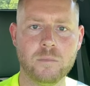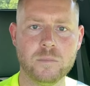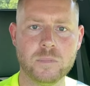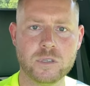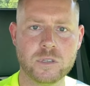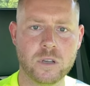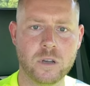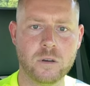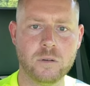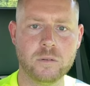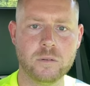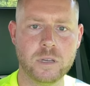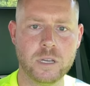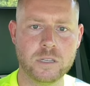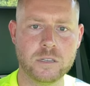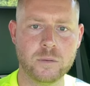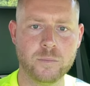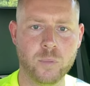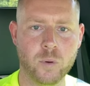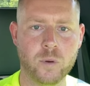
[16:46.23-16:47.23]
So
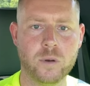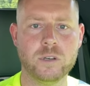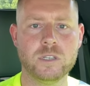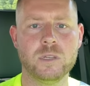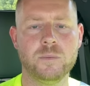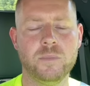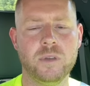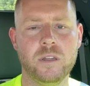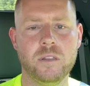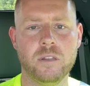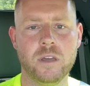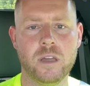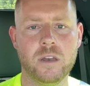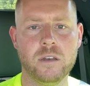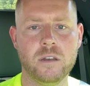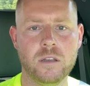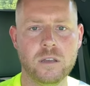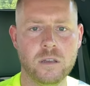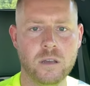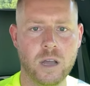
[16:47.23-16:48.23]
it's important to me that
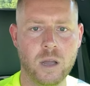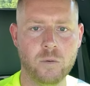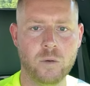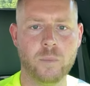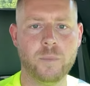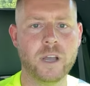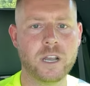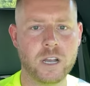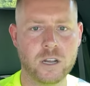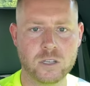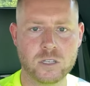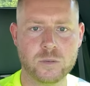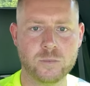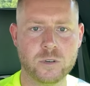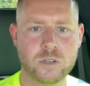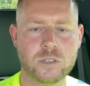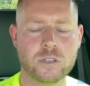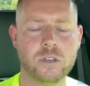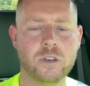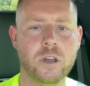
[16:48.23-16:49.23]
I want my
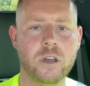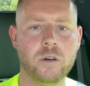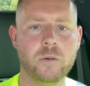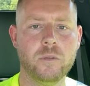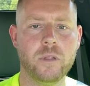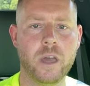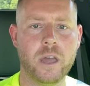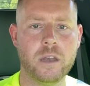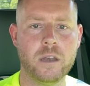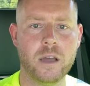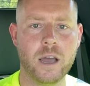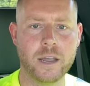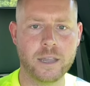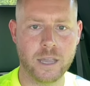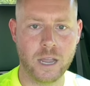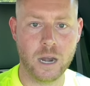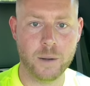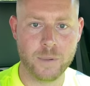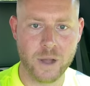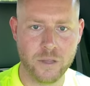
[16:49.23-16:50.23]
customers to know that I
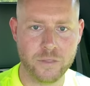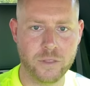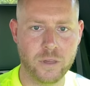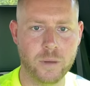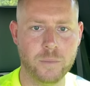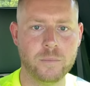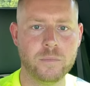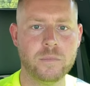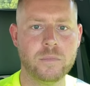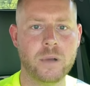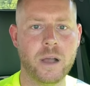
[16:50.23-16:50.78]
care about them.